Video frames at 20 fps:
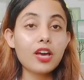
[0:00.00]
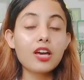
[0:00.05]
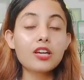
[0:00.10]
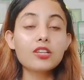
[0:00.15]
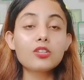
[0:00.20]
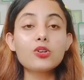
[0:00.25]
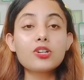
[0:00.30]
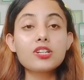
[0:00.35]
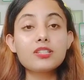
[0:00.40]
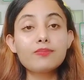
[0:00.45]

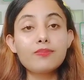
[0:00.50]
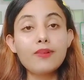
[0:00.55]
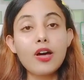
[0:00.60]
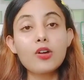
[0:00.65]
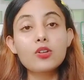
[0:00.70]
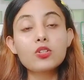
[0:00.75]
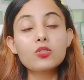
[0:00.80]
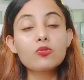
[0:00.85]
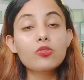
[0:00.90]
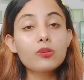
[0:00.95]
Your
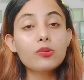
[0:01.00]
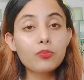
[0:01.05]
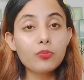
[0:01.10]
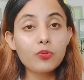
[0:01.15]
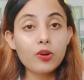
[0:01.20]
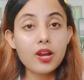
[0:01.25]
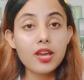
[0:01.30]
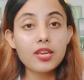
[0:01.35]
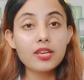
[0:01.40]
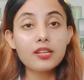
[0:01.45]
spouse will
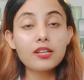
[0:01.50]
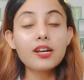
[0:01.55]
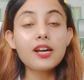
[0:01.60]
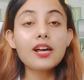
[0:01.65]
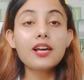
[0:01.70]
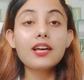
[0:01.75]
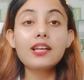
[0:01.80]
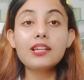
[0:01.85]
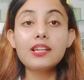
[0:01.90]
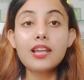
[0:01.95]
bring
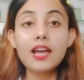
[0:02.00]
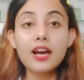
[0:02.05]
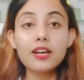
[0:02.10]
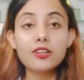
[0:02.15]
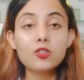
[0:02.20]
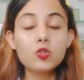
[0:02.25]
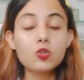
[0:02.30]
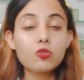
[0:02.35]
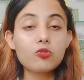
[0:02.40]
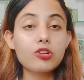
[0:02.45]

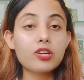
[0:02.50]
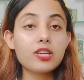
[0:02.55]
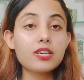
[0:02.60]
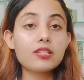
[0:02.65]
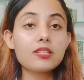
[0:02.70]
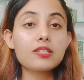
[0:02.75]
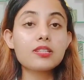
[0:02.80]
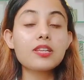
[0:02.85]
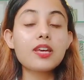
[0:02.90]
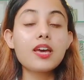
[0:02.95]

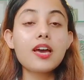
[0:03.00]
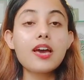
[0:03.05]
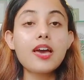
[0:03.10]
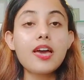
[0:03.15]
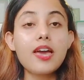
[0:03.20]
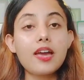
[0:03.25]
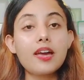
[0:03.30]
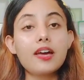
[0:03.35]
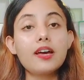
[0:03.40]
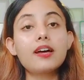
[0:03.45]
luxuries
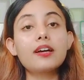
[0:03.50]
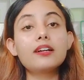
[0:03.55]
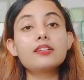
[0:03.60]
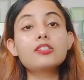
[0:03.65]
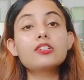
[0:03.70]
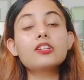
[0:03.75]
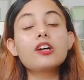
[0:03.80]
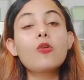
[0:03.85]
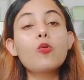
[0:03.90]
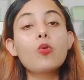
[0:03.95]
and
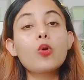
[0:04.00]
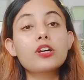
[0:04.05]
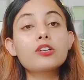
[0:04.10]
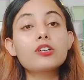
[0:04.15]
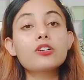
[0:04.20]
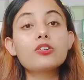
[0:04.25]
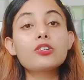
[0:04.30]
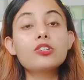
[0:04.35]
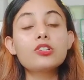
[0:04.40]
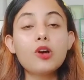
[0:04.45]
a very
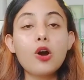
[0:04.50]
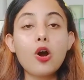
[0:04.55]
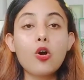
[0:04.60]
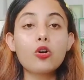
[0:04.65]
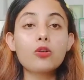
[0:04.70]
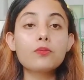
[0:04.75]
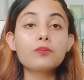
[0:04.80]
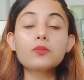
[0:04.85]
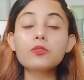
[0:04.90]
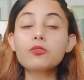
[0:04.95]
good
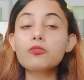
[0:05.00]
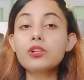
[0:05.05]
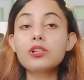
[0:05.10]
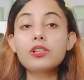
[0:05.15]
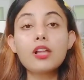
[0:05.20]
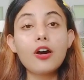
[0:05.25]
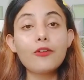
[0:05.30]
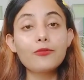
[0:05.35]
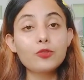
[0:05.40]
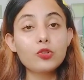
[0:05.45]
home, will
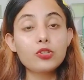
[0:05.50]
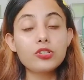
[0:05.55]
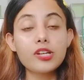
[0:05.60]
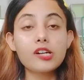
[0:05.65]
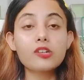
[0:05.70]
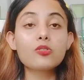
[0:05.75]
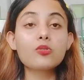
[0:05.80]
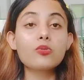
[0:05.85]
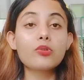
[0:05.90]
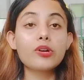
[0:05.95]
love to
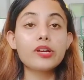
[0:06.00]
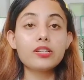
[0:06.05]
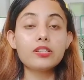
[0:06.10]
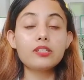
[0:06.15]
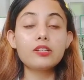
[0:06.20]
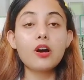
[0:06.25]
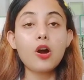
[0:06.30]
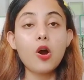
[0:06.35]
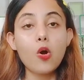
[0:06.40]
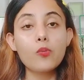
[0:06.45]
decorate the
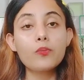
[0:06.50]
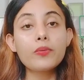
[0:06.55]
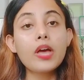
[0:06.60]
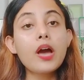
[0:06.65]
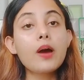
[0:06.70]
home.